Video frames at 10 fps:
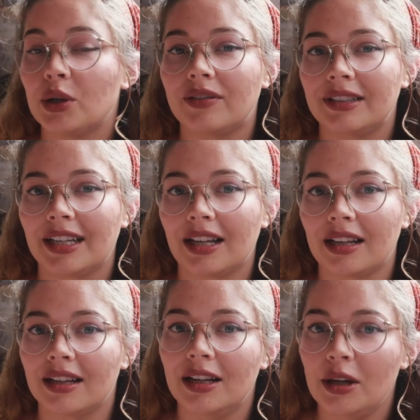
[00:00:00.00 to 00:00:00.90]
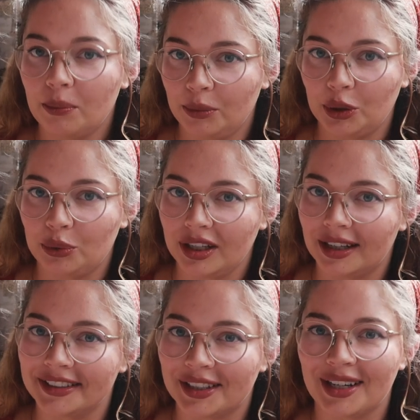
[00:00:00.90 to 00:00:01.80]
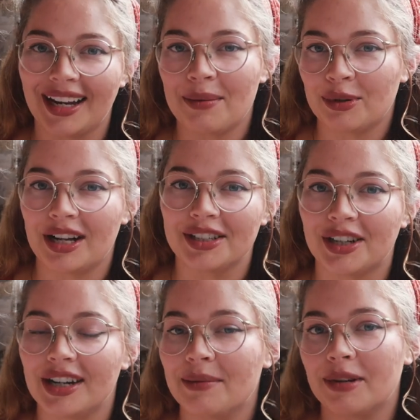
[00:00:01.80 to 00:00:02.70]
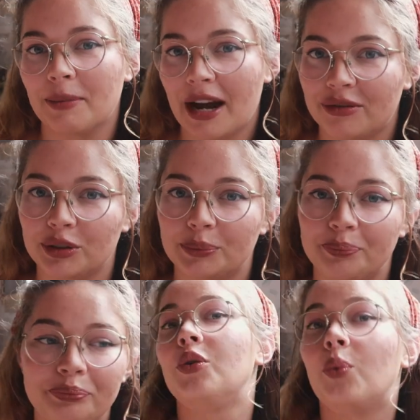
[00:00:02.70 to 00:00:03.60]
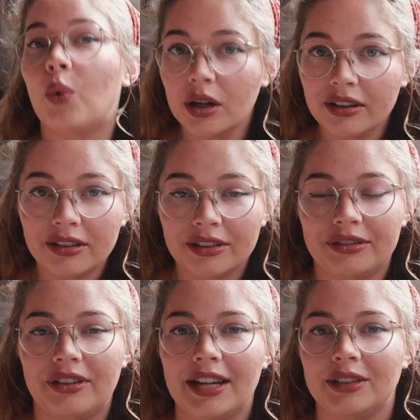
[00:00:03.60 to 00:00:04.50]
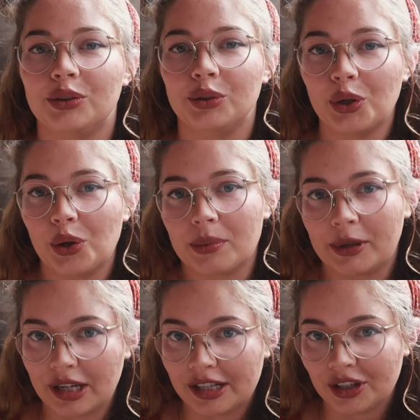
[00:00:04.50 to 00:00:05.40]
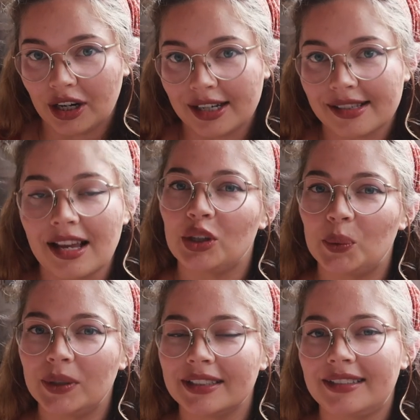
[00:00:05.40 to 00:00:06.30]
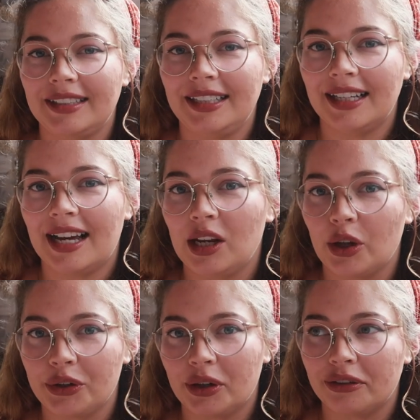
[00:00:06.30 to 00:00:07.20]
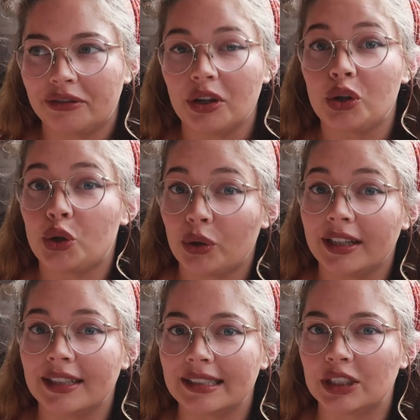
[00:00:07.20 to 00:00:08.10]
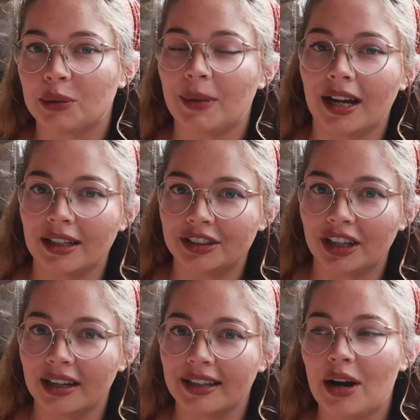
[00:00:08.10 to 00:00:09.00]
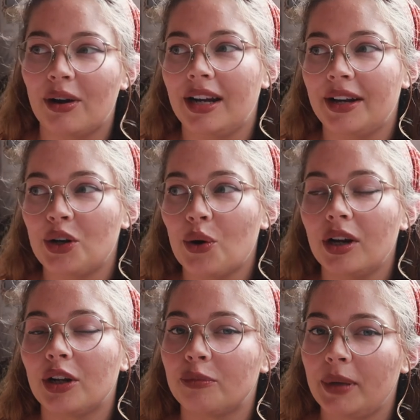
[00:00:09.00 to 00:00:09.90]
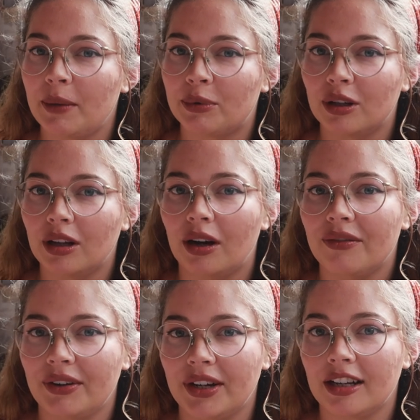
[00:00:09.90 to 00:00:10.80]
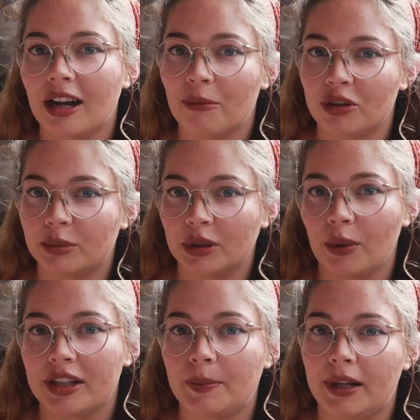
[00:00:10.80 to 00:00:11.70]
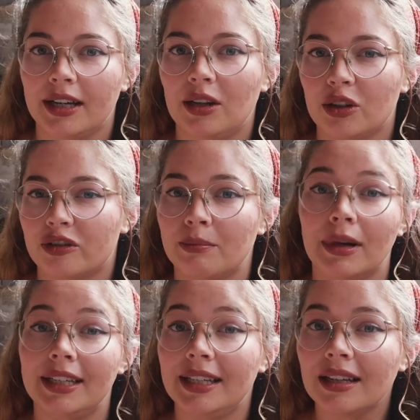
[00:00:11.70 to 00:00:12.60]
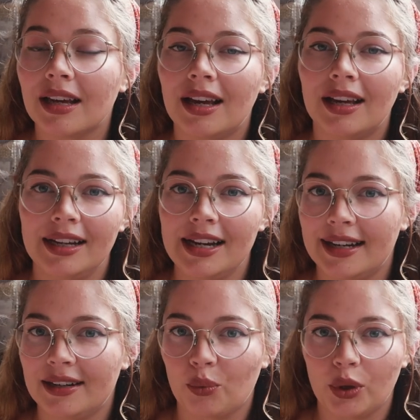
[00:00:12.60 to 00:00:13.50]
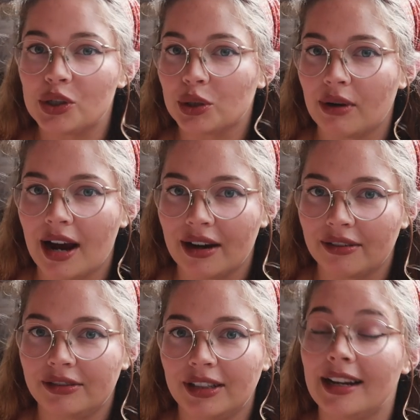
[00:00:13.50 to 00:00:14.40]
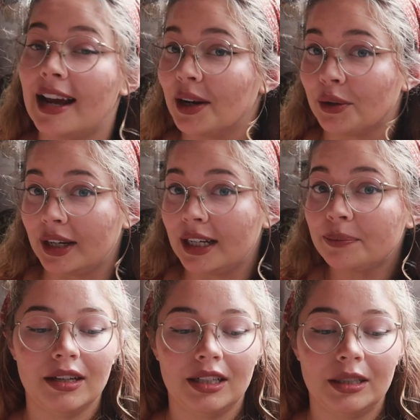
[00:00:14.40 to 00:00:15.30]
do have a little beauty altar, glamour altar in the bathroom. One final note about altars. You will see a lot of trinkets on my altar. Now, I know a lot of people are very uncomfortable with spending a lot of money in witchcraft, and I agree.